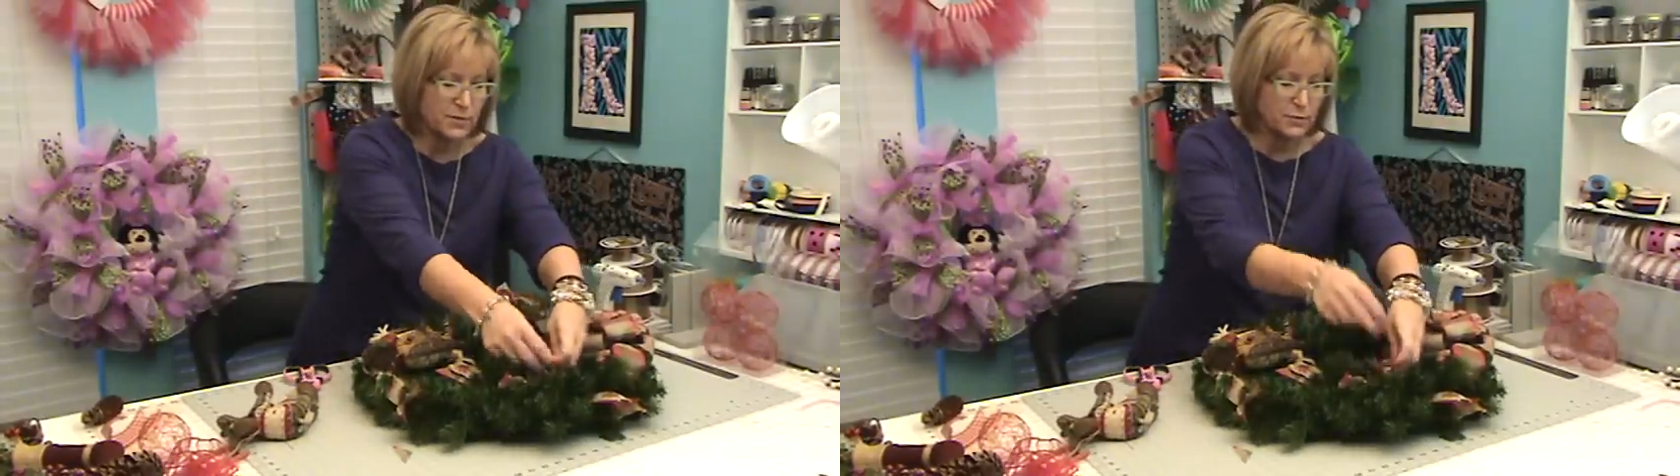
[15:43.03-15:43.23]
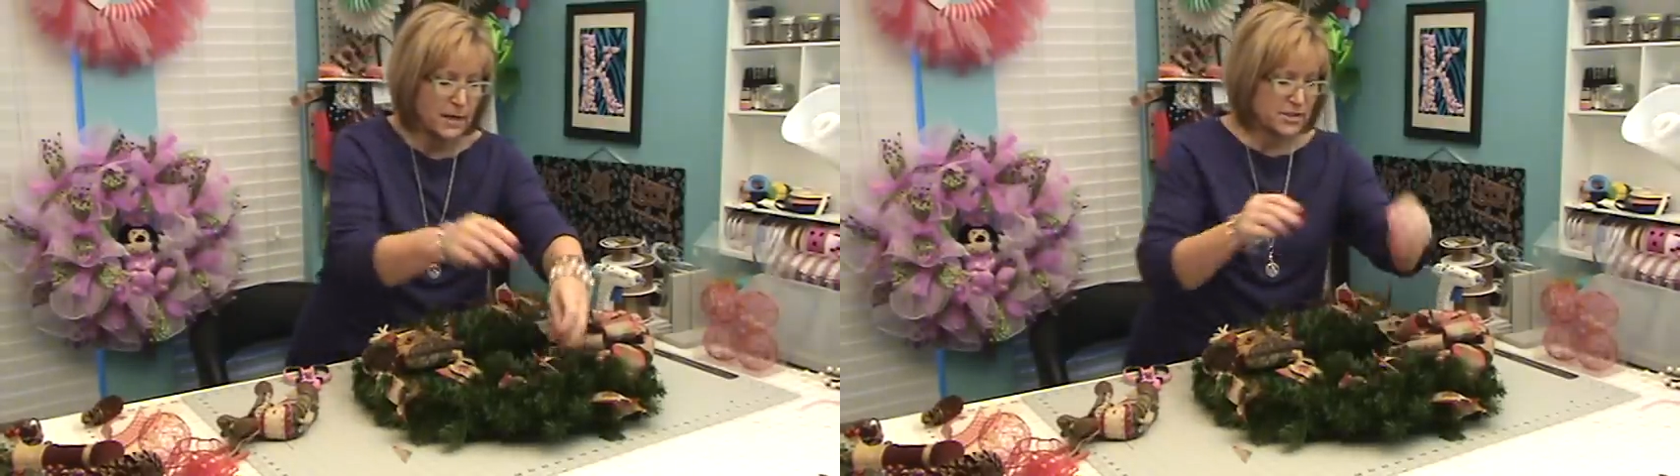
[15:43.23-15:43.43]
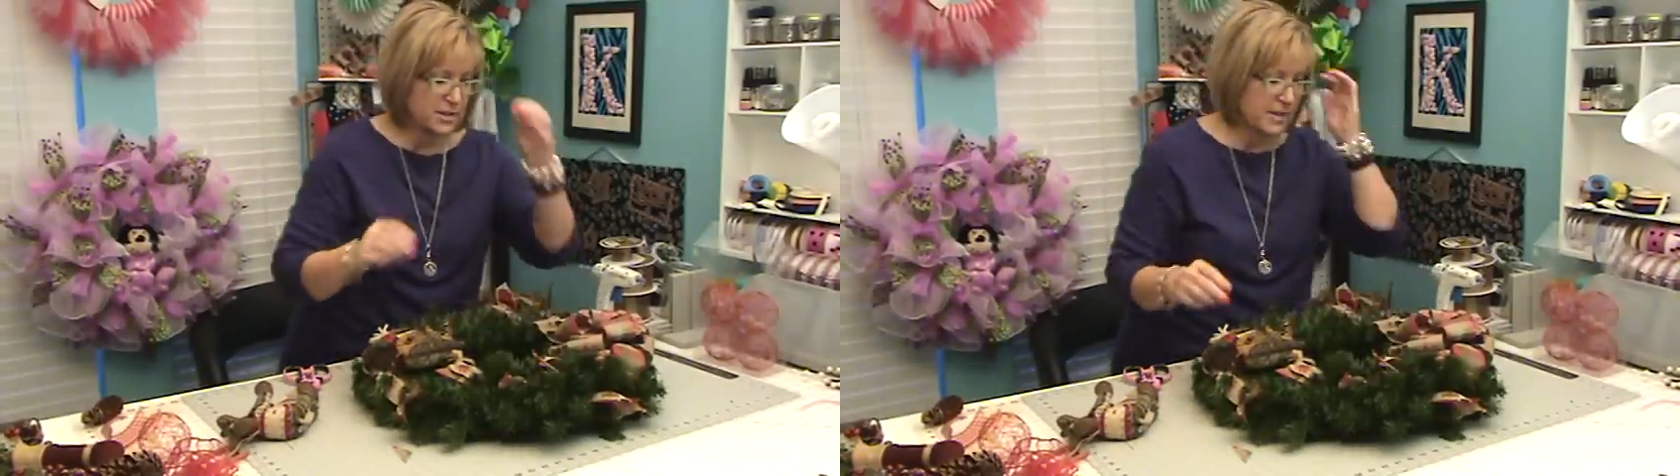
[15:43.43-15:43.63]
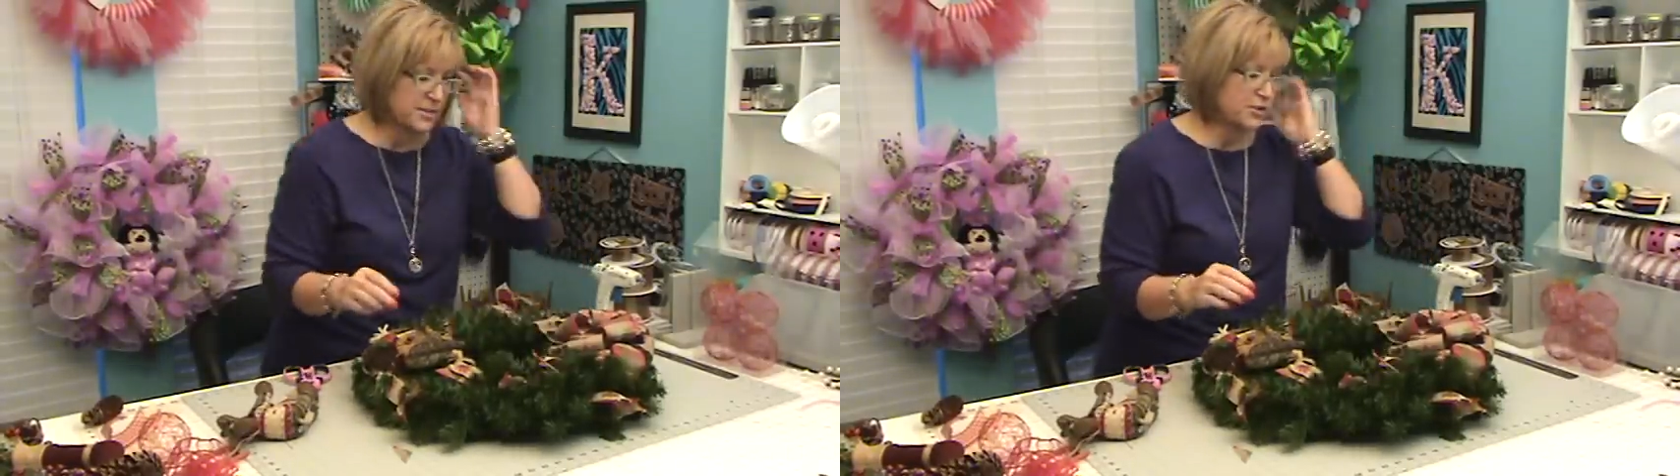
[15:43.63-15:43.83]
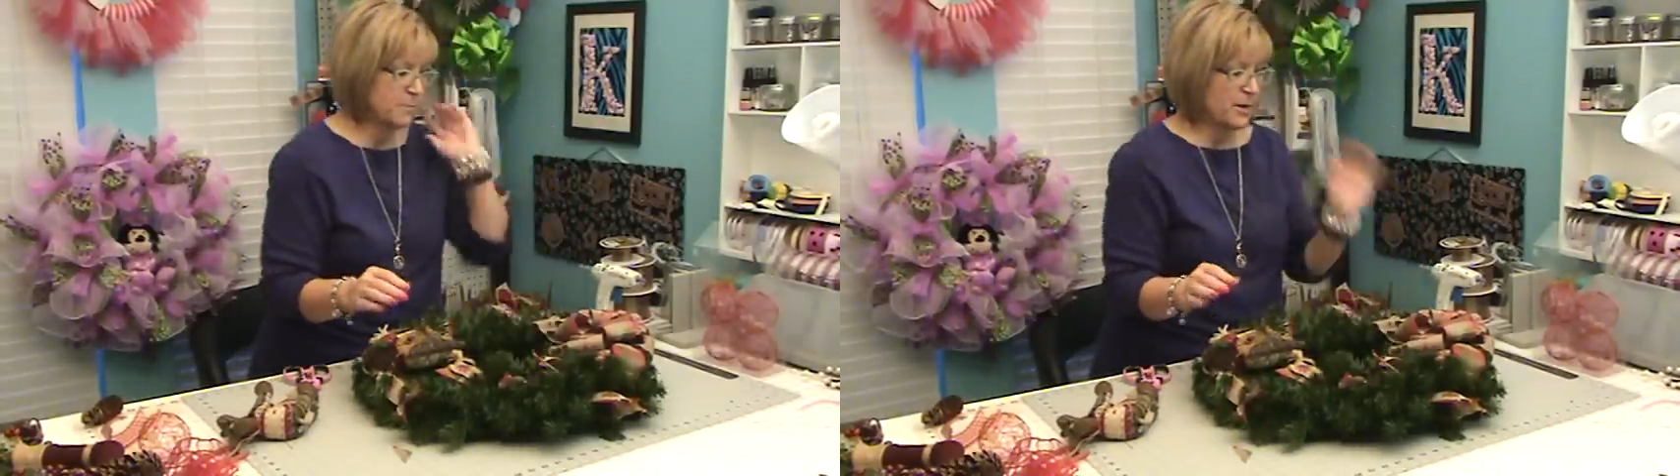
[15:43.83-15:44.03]
the direction
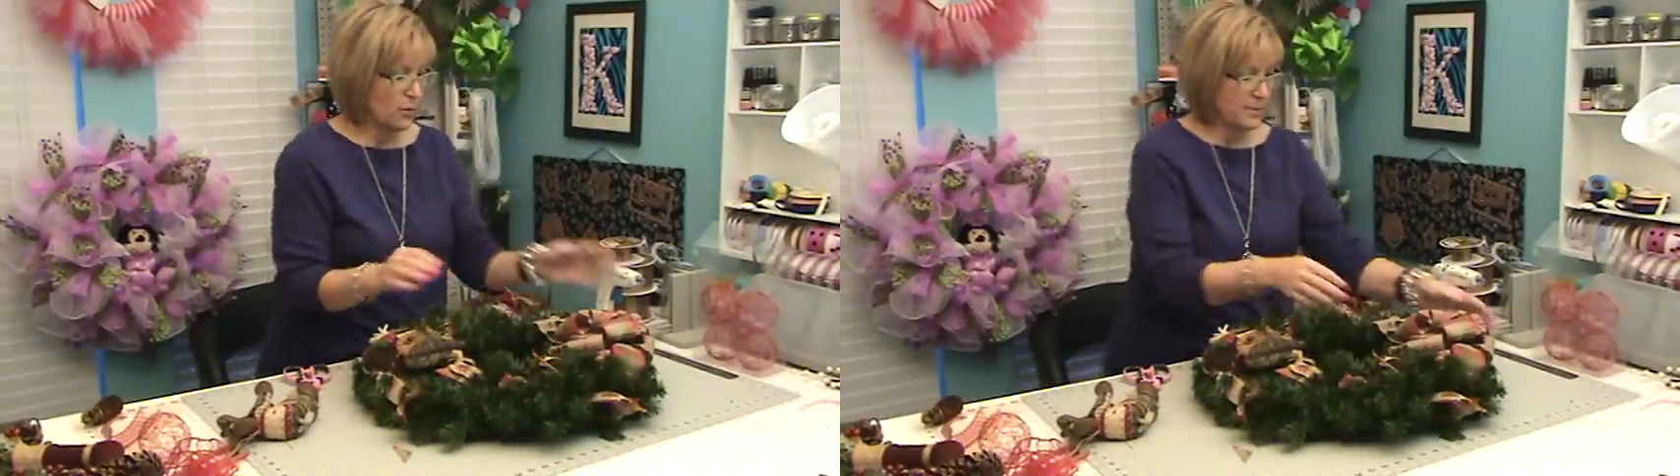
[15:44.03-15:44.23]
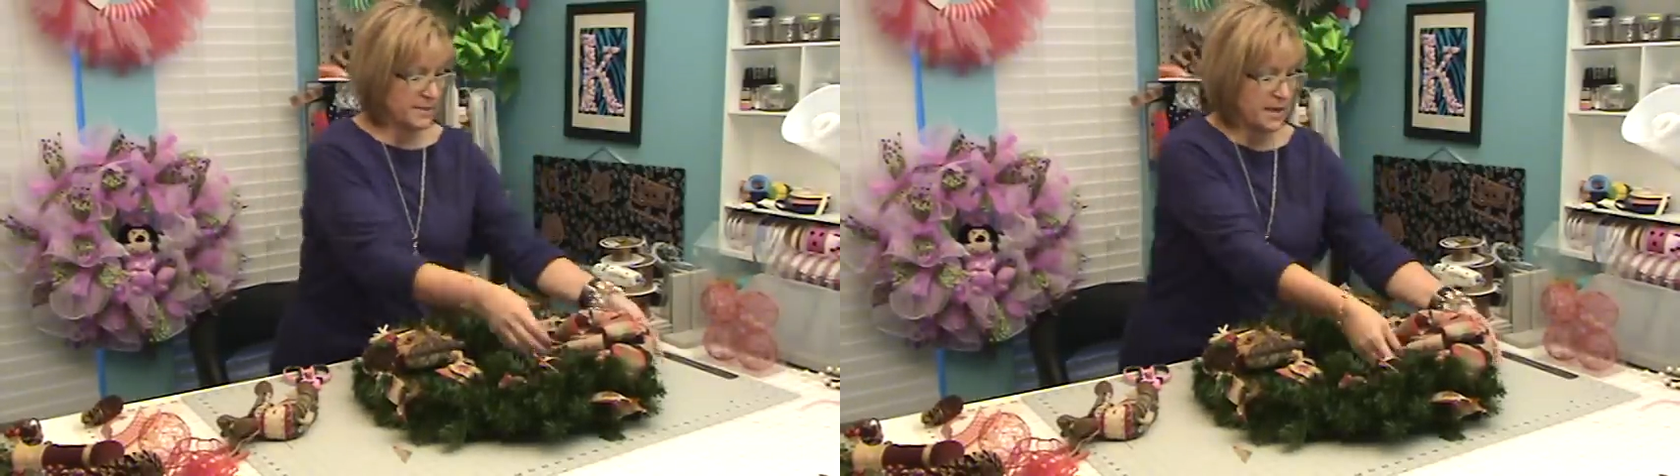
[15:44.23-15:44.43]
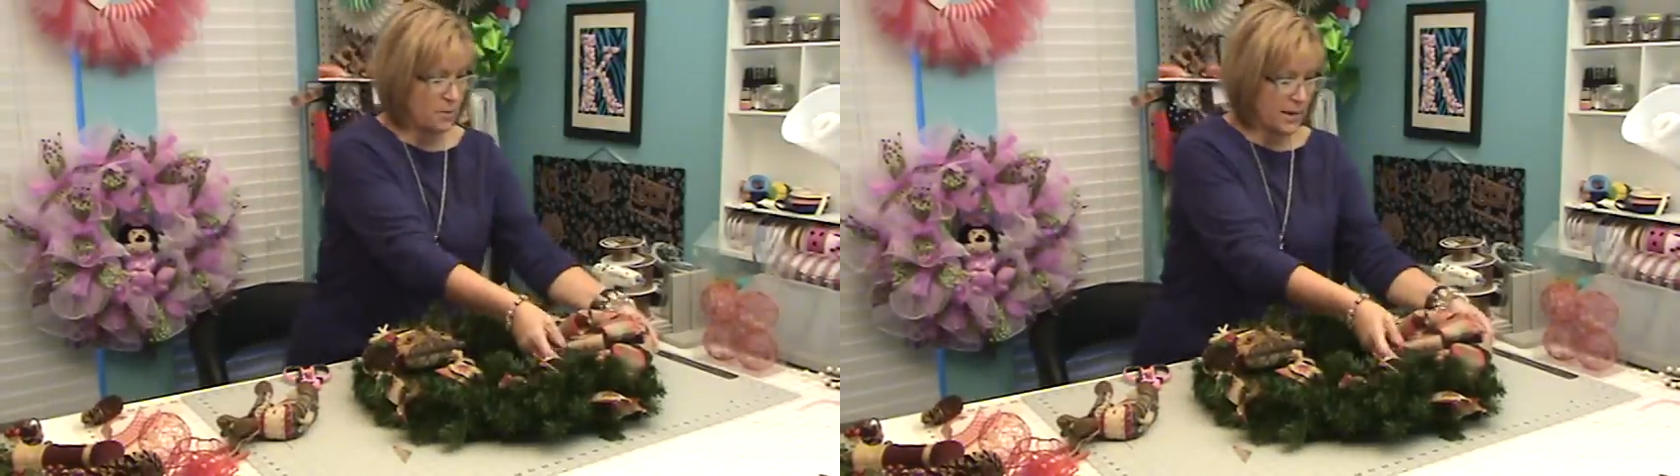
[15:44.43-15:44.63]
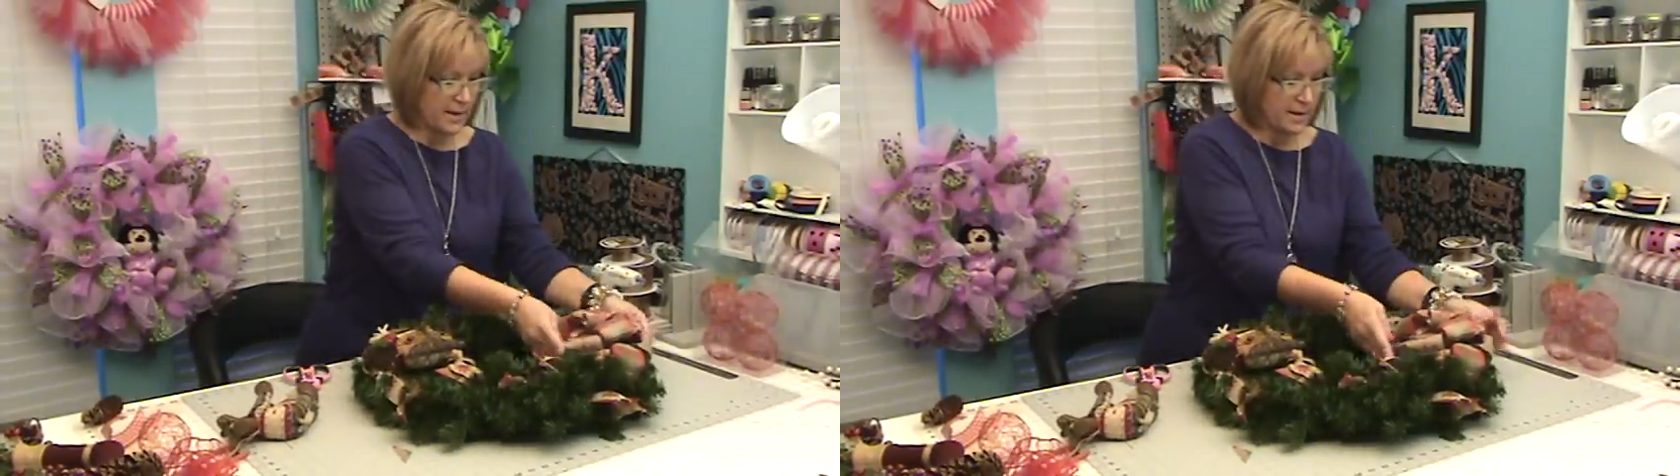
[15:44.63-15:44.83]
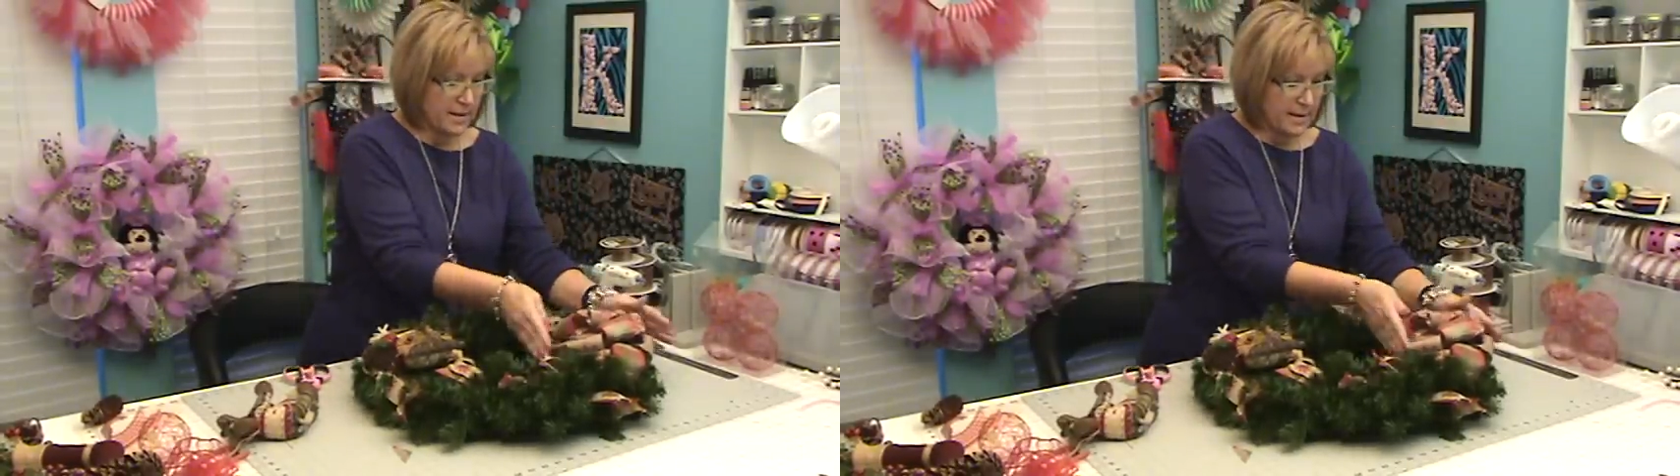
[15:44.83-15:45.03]
that your bow is going.